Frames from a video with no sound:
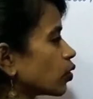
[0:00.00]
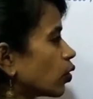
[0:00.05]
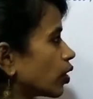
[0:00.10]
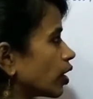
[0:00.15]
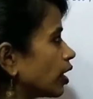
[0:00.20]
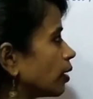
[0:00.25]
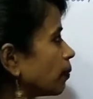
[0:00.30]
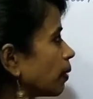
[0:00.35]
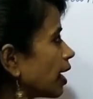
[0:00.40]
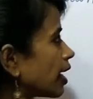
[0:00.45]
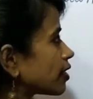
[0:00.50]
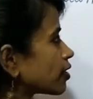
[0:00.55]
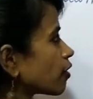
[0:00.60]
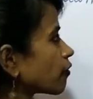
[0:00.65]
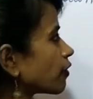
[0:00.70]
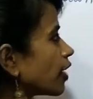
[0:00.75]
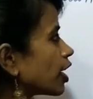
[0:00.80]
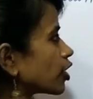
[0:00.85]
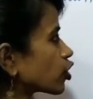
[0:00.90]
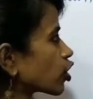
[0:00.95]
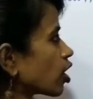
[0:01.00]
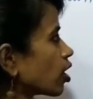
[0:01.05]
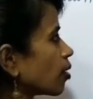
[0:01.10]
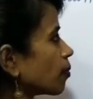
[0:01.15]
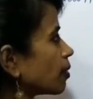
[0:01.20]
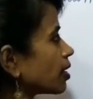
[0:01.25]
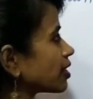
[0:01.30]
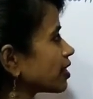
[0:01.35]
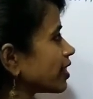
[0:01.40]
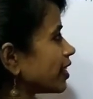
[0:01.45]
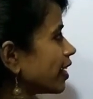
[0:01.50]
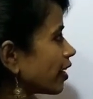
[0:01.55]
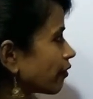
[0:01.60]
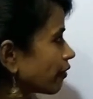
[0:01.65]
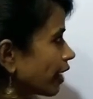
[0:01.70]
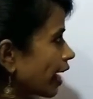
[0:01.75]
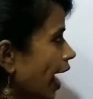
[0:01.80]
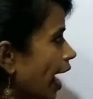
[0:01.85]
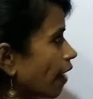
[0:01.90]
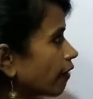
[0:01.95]
in place of natural numbers, here
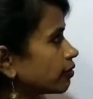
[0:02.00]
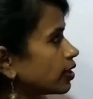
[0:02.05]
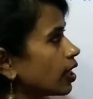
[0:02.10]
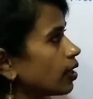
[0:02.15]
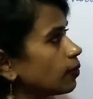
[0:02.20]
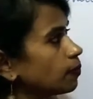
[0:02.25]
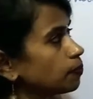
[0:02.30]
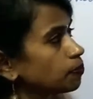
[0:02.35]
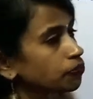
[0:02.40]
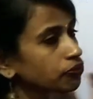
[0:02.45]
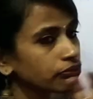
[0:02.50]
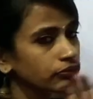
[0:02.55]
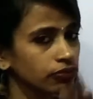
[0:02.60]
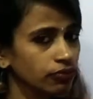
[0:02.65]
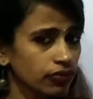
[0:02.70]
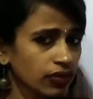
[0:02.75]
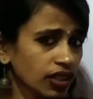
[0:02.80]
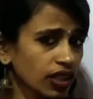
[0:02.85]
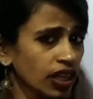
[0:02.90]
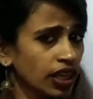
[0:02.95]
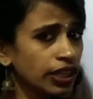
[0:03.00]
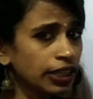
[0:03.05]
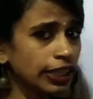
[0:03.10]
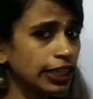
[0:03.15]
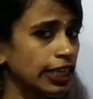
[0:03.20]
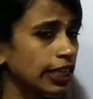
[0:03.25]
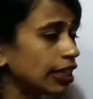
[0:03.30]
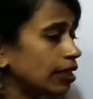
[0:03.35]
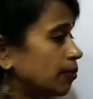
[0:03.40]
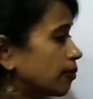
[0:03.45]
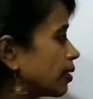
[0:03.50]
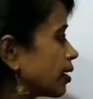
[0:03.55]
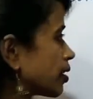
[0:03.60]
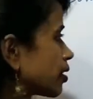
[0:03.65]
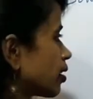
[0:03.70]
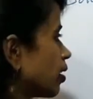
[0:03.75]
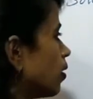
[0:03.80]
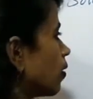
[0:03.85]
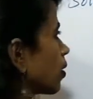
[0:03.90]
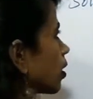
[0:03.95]
we have the real
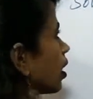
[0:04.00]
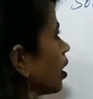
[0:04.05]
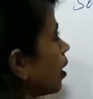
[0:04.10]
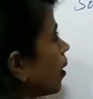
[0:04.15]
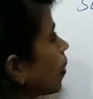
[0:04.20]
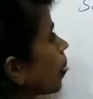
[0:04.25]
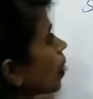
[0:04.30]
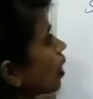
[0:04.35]
numbers. Okay.